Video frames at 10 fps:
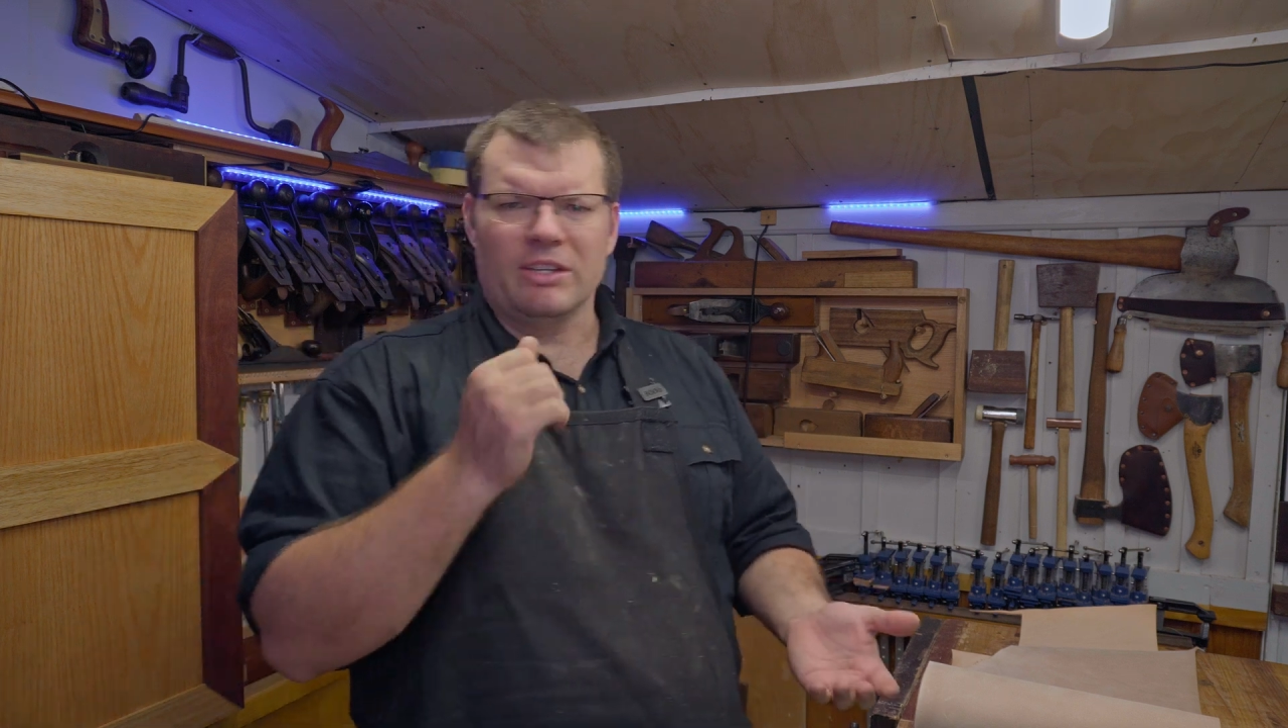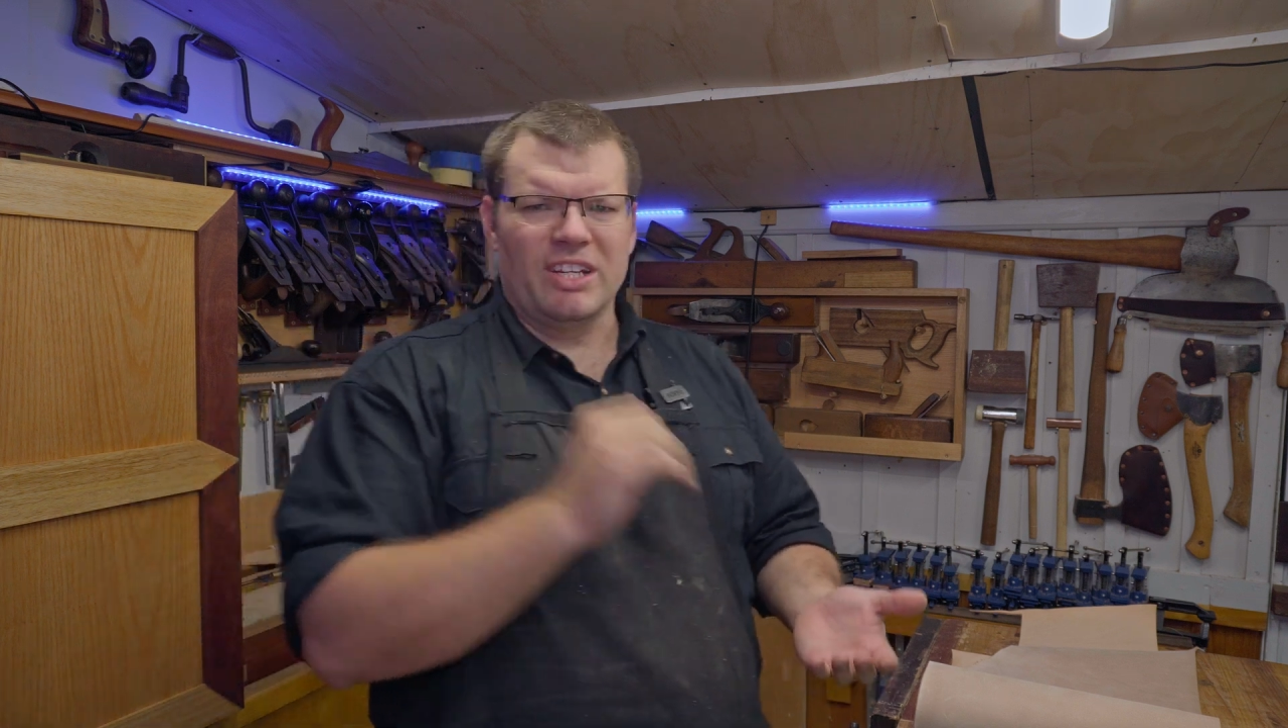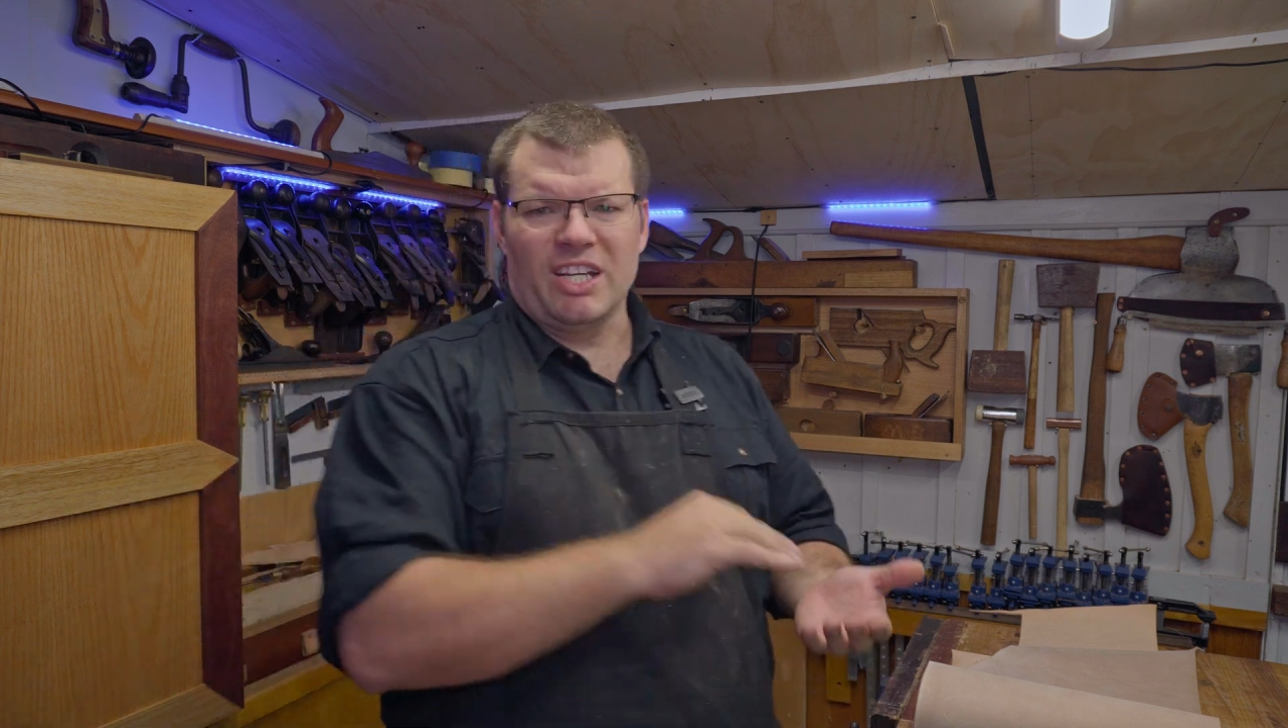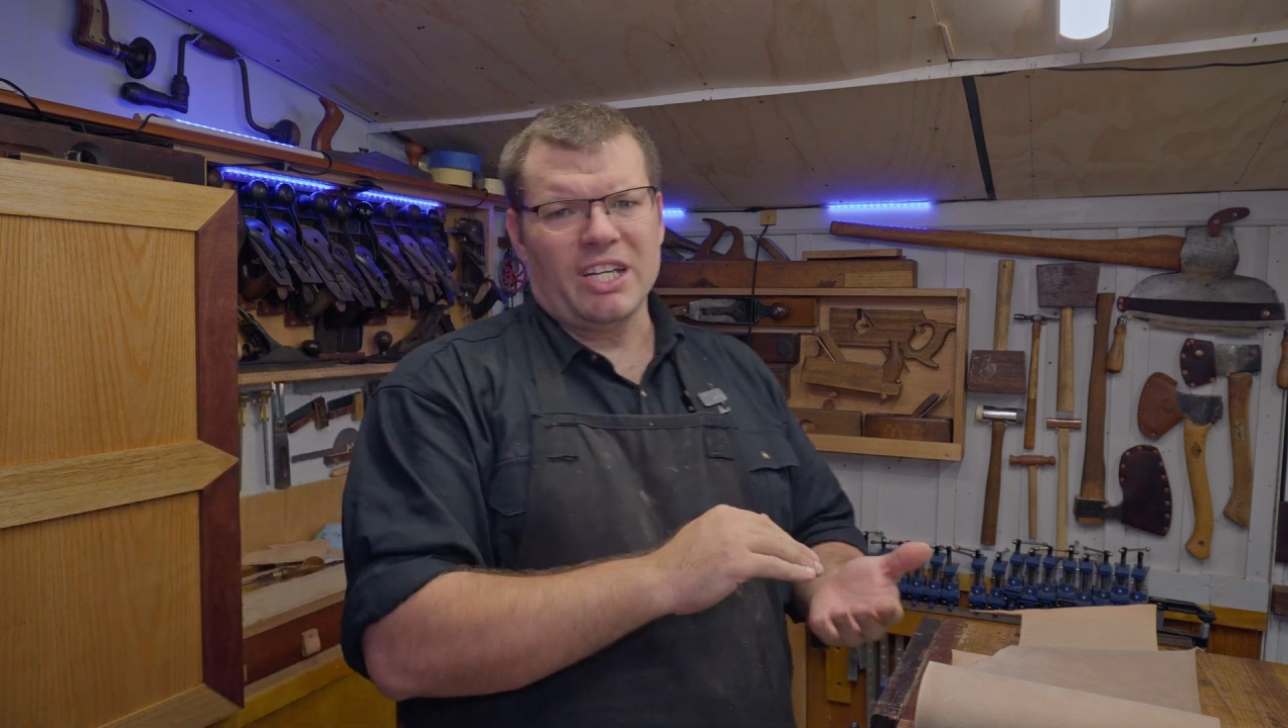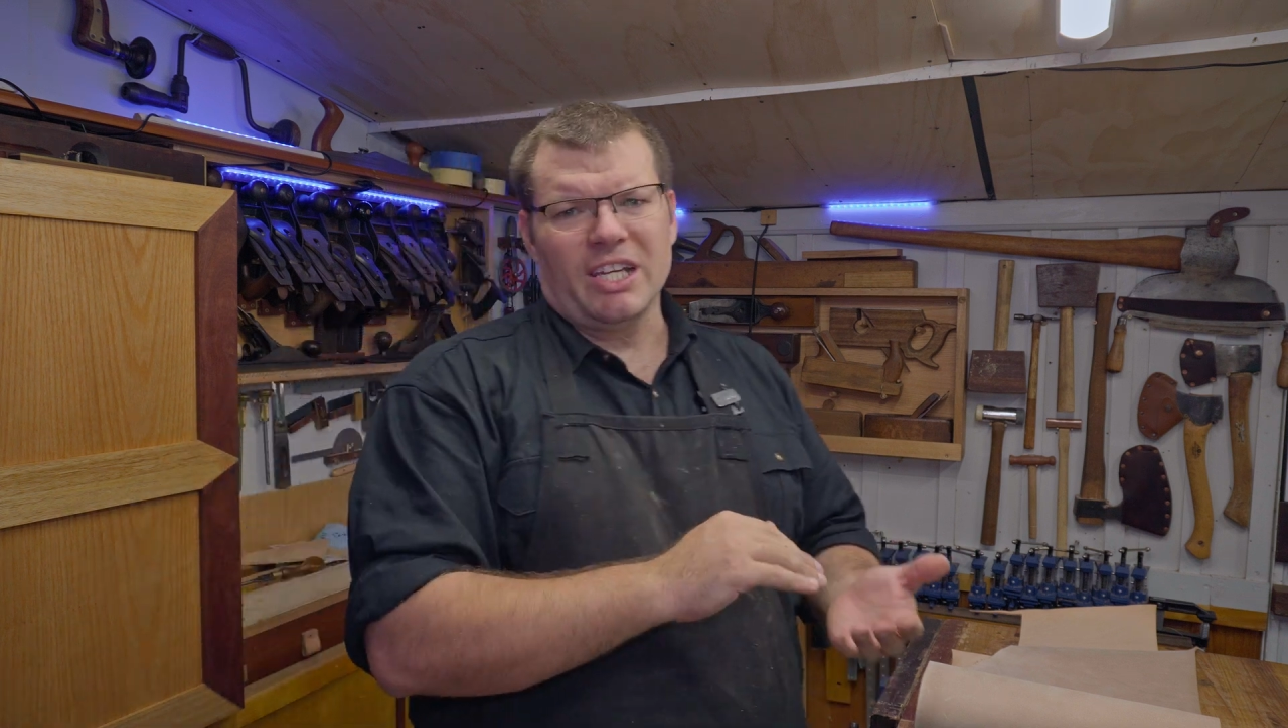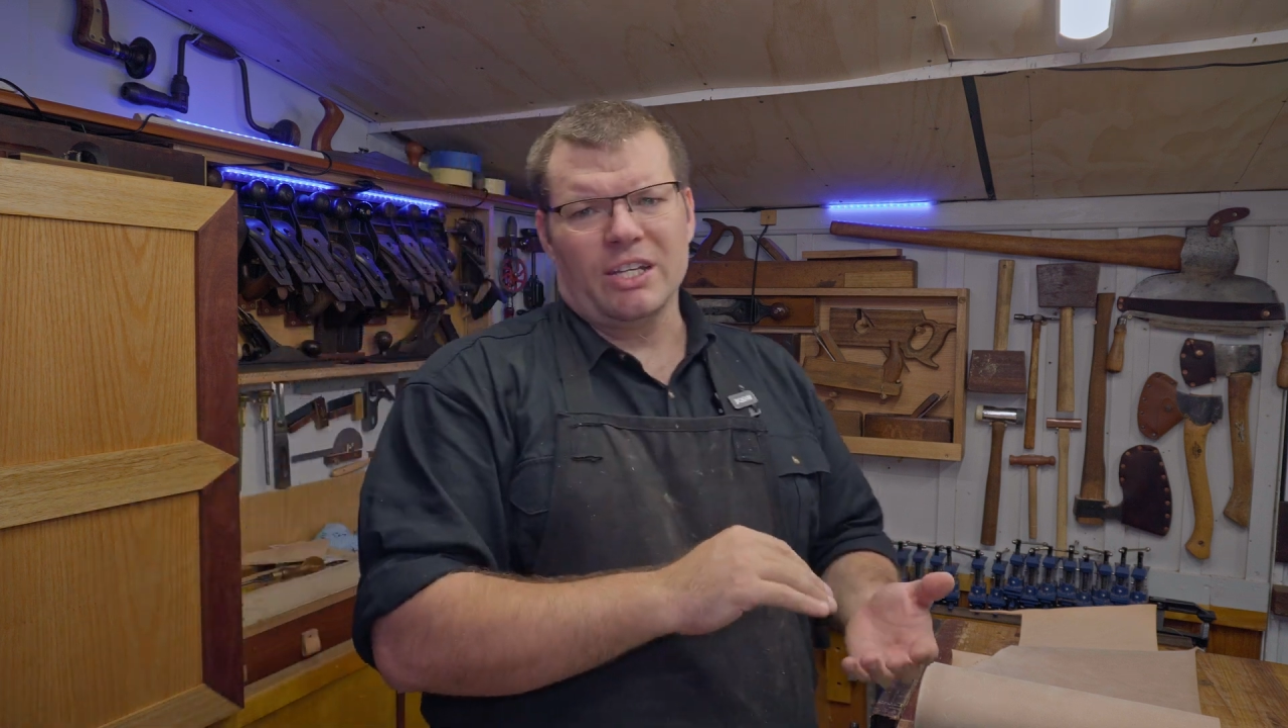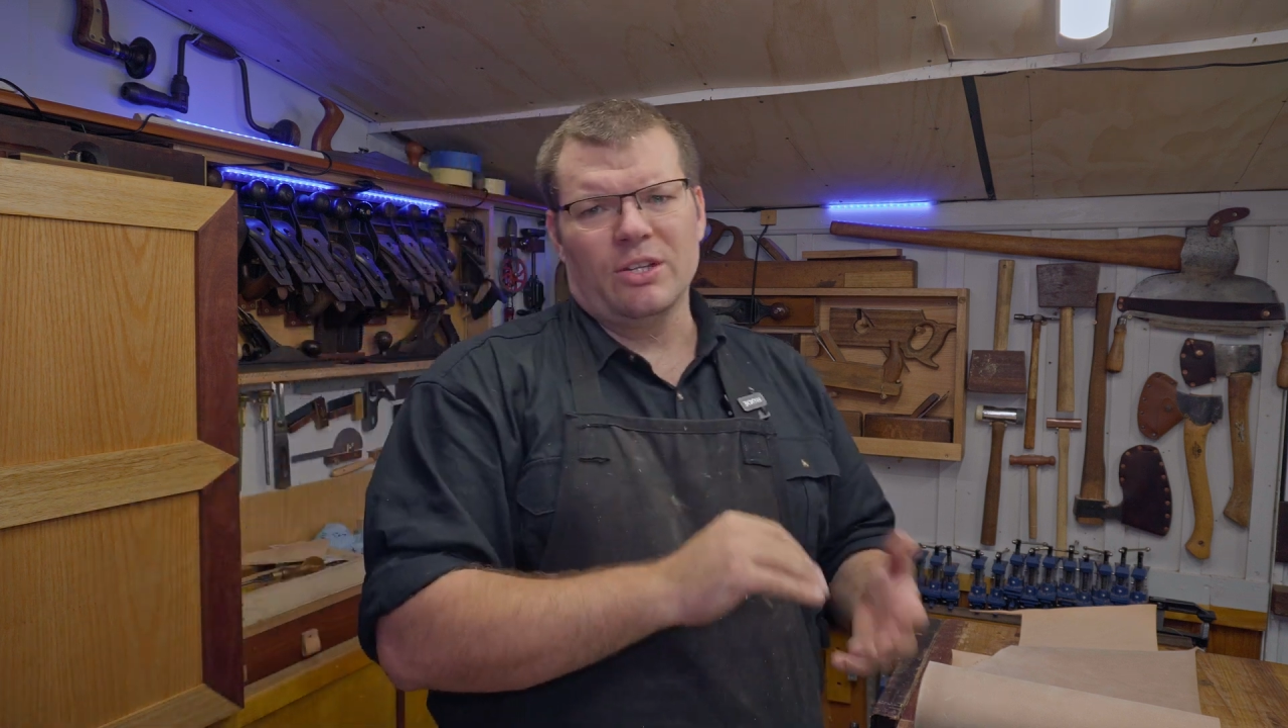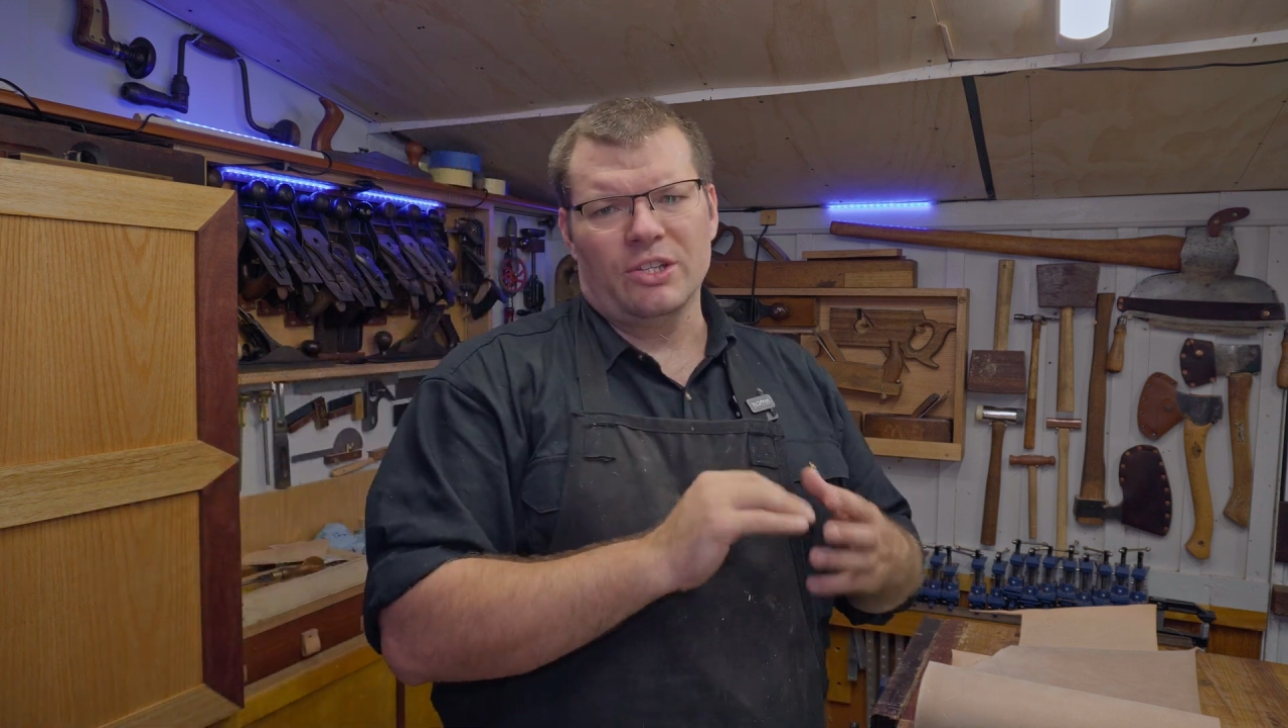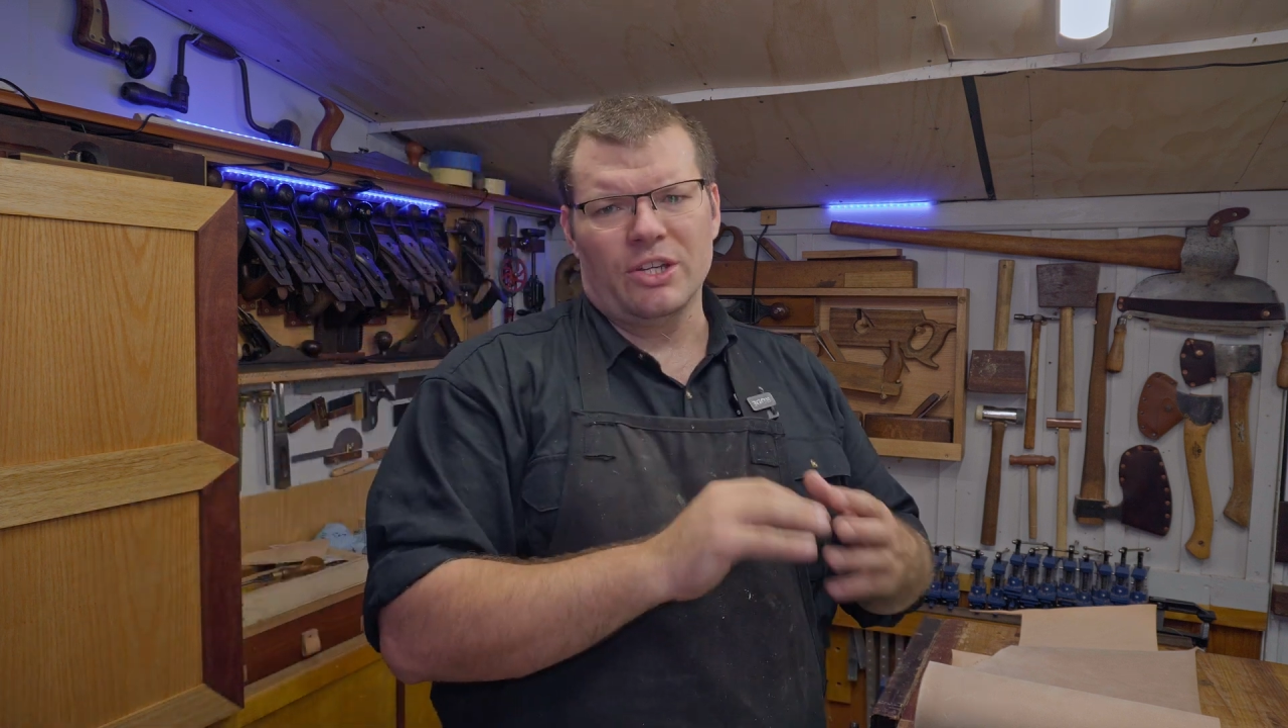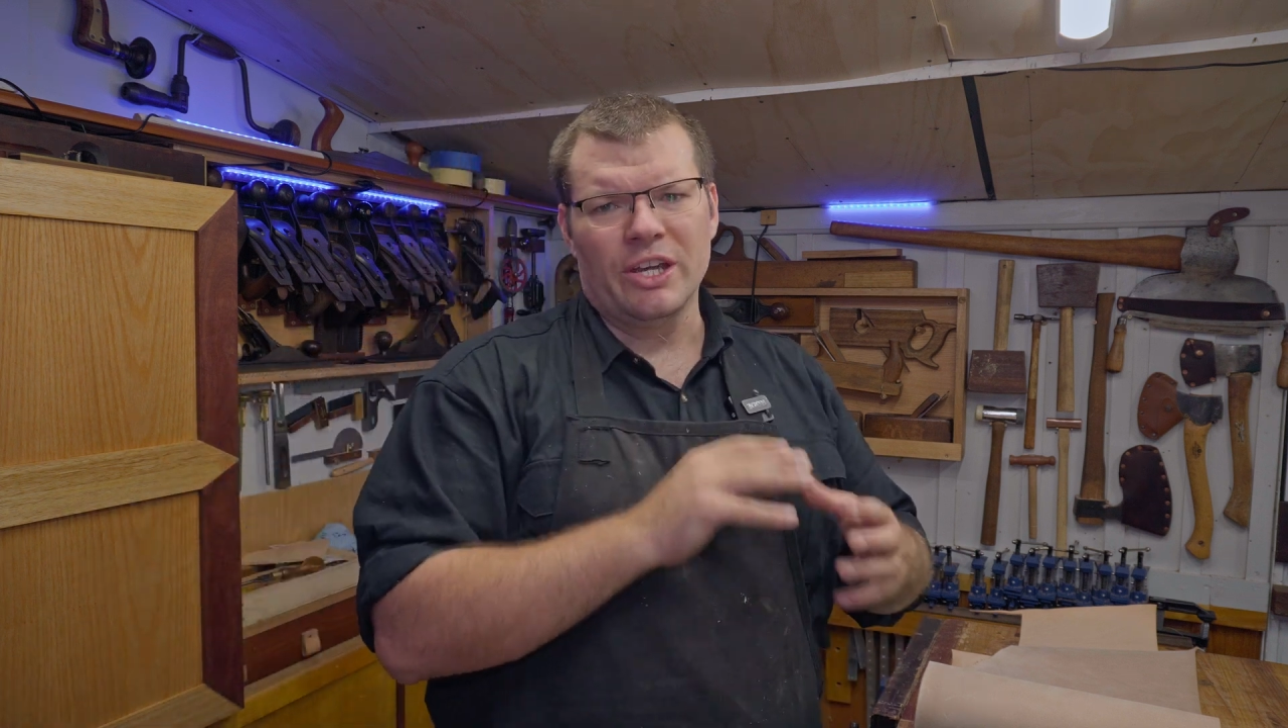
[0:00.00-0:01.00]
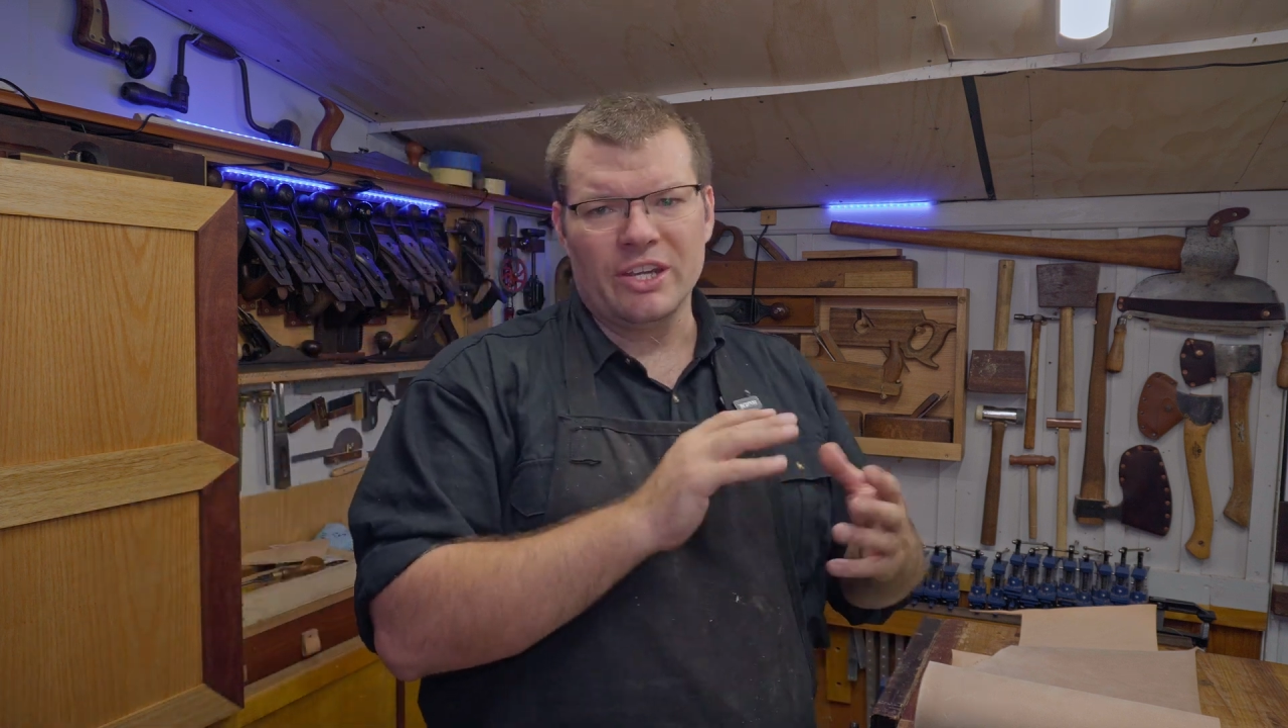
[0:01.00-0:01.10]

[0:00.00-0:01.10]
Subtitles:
there and you dig into it,